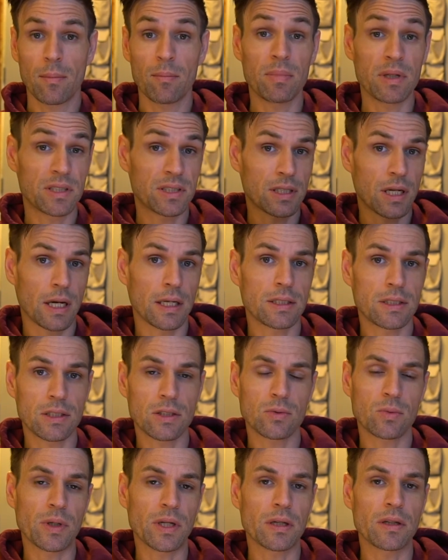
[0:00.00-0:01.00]
besides
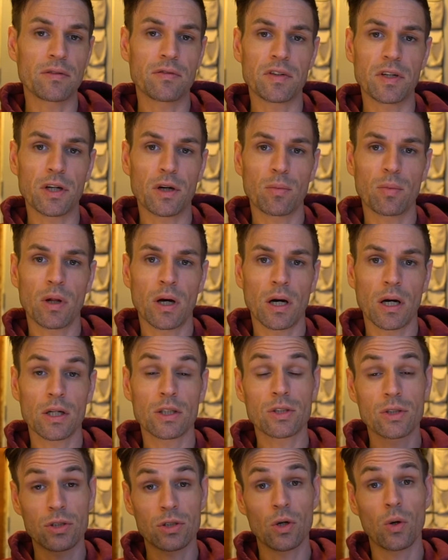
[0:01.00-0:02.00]
these weekly video
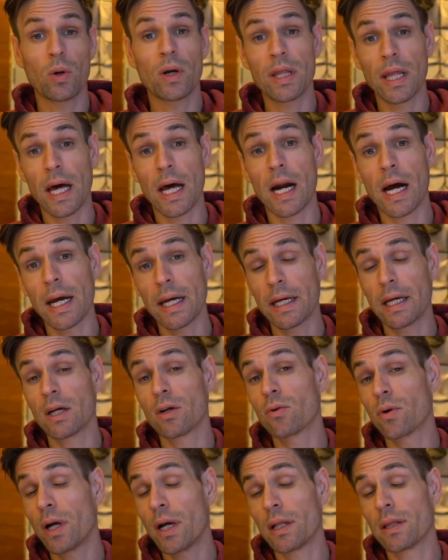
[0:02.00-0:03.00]
blogs, so that I can
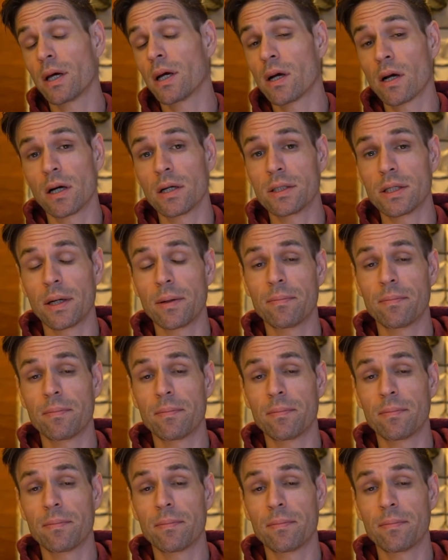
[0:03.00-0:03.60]
create the content.